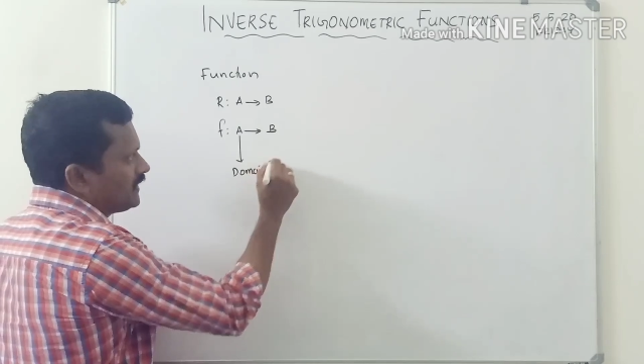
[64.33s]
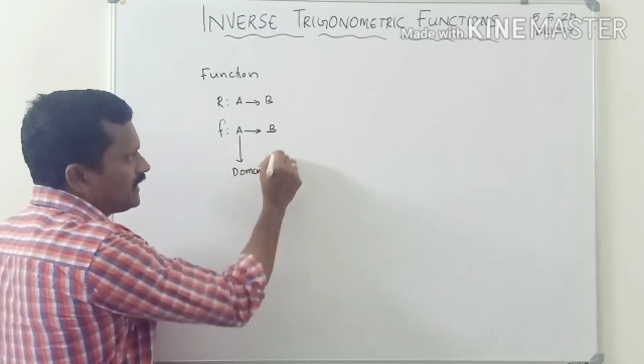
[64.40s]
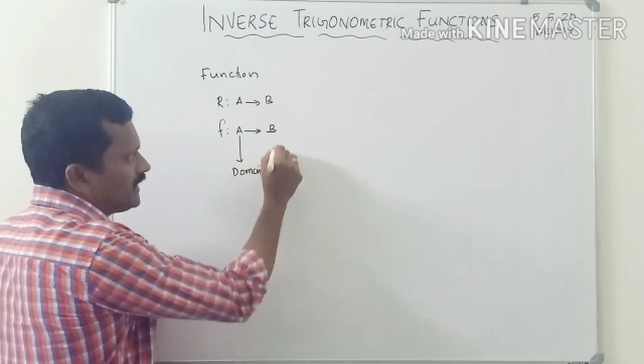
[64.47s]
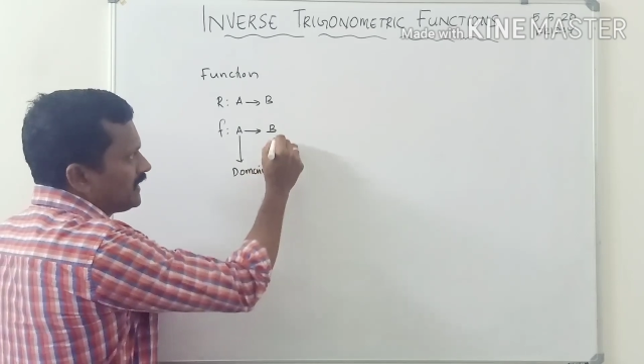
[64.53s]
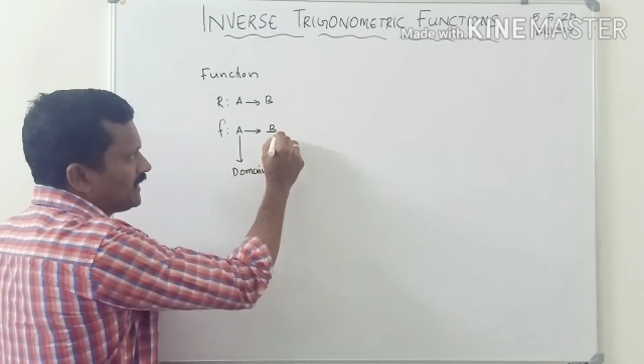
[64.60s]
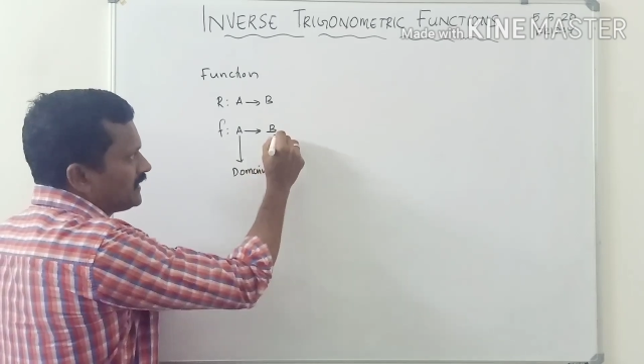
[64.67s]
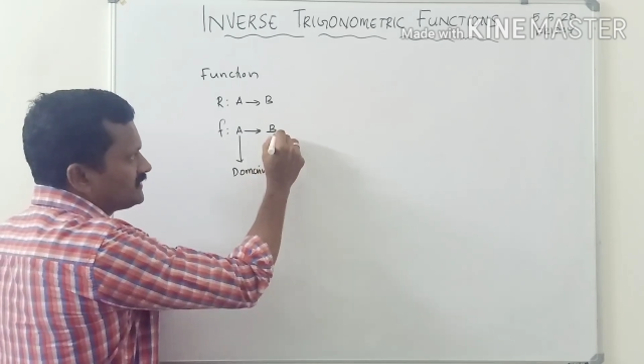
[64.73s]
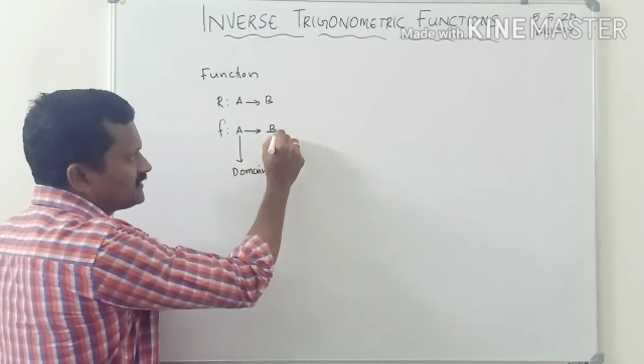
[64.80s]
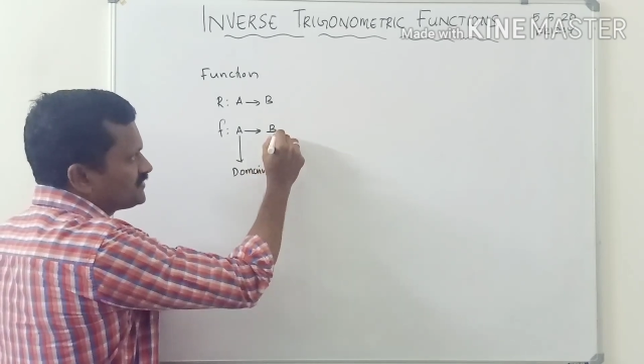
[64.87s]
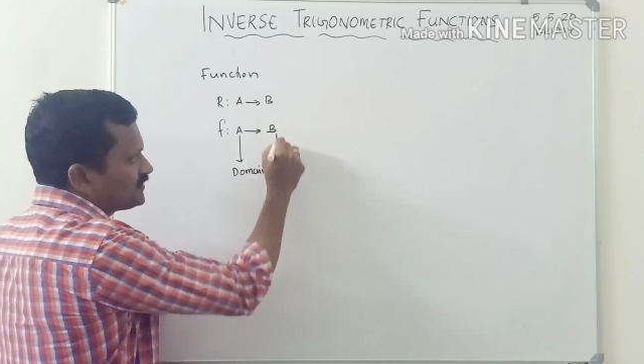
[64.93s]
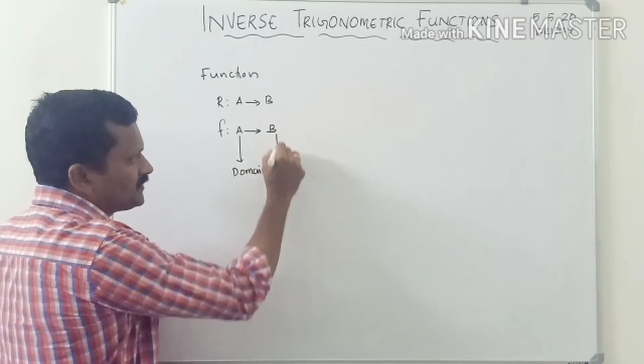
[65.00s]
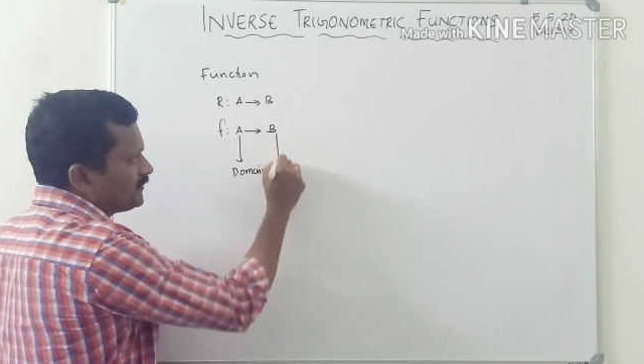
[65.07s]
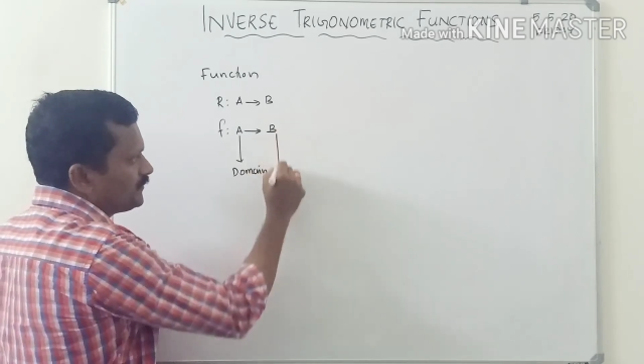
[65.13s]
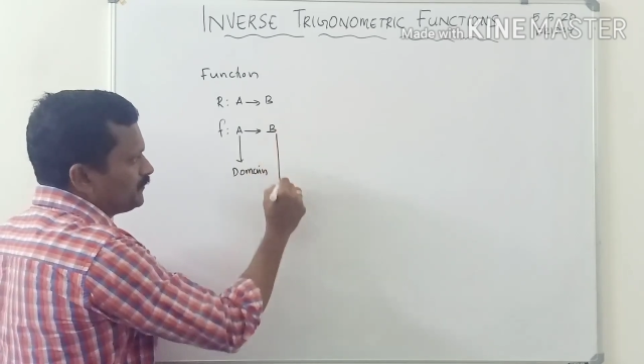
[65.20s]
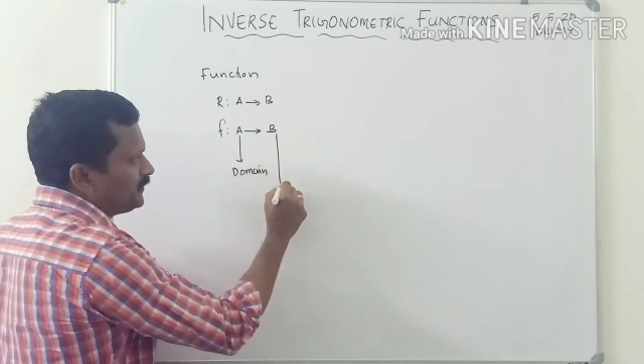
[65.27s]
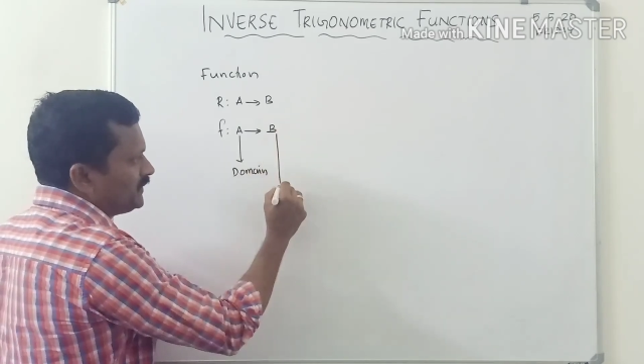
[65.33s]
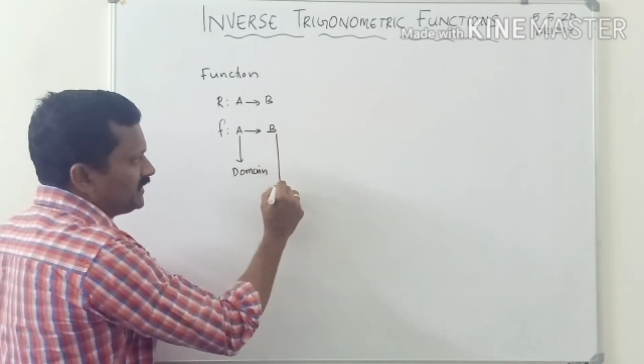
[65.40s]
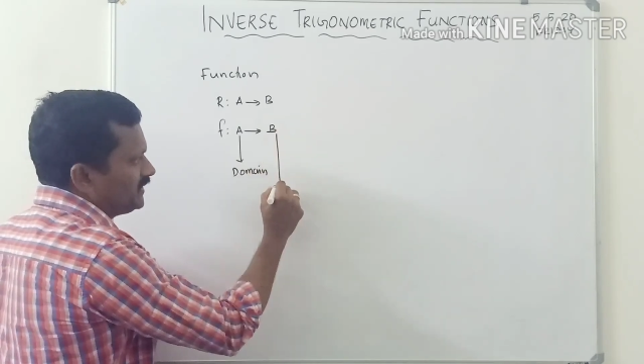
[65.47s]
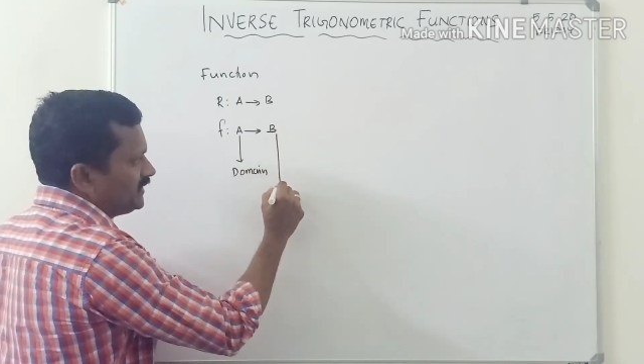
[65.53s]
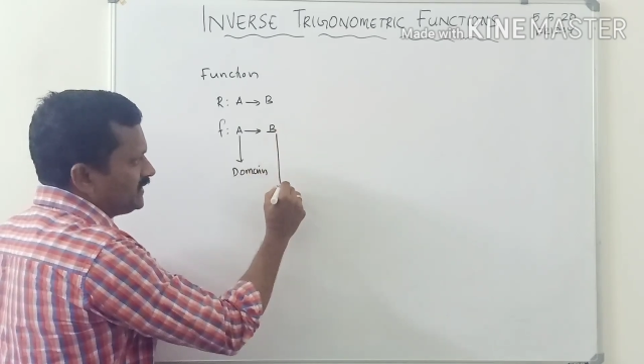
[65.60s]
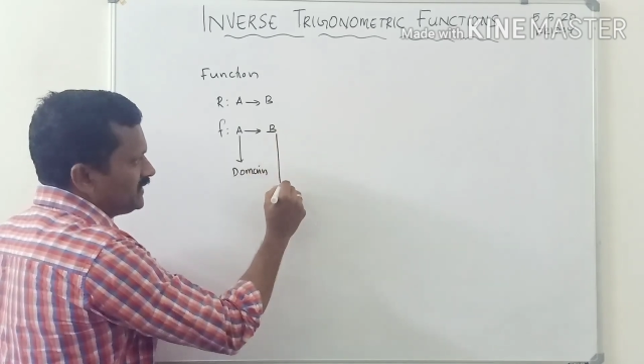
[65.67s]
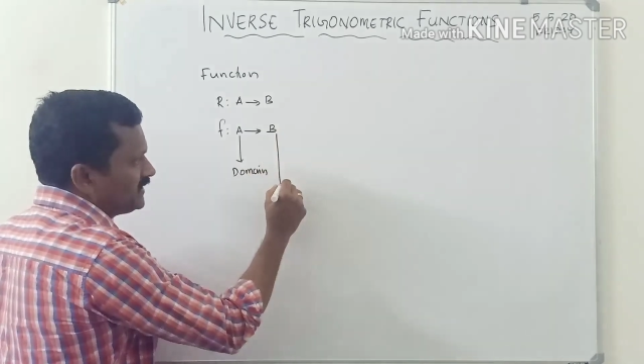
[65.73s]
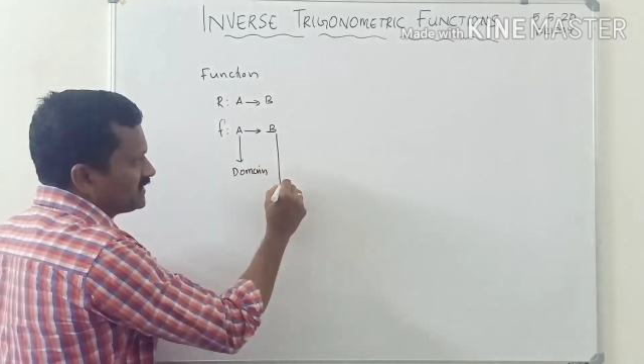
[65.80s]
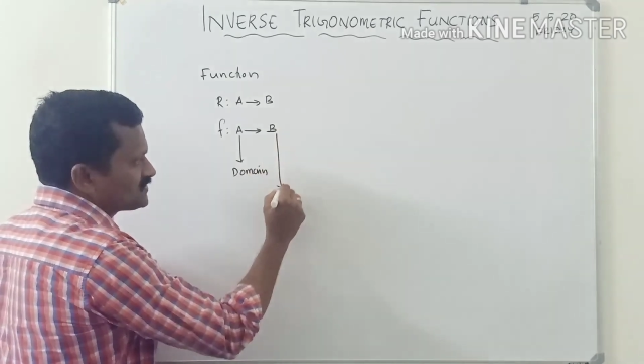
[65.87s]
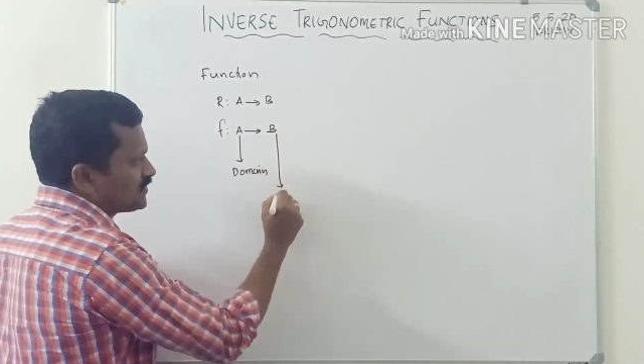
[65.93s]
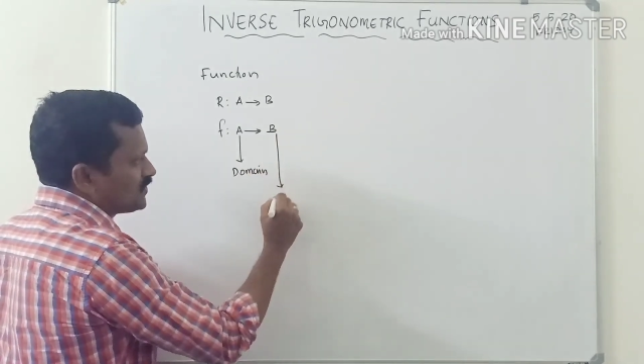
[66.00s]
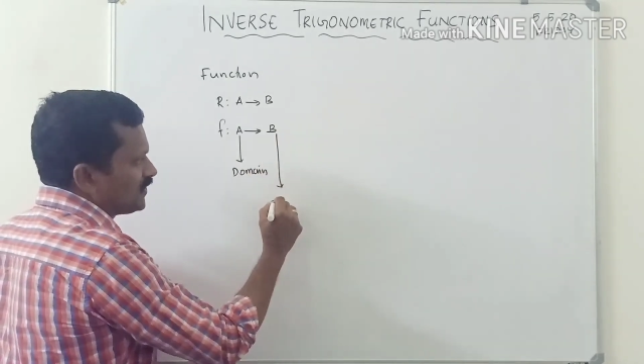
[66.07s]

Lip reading: and B is